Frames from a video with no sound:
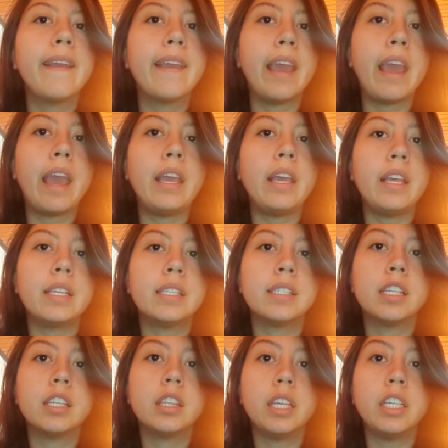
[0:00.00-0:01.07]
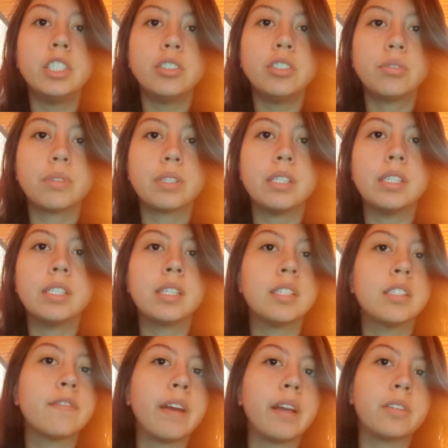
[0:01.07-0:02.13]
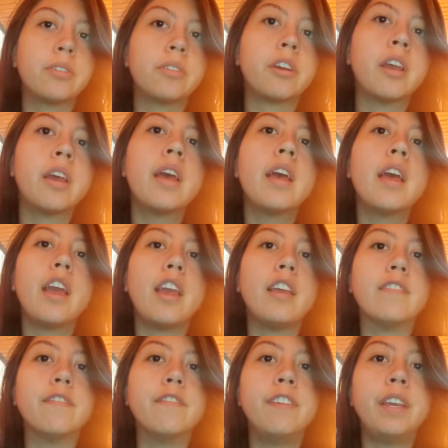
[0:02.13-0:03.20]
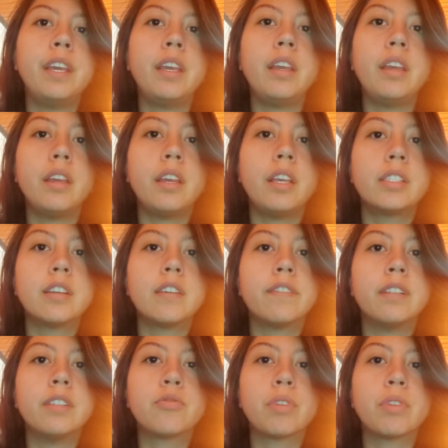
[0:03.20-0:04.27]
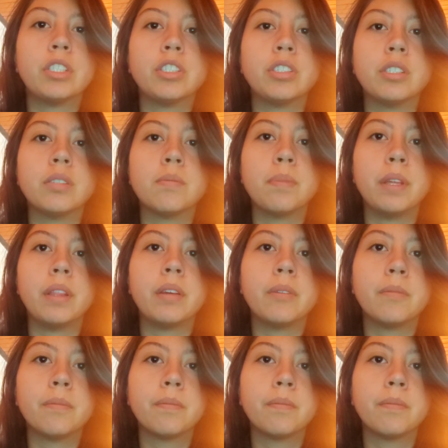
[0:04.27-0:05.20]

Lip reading: K is the tissue resistance factor, and V is a filtration speed.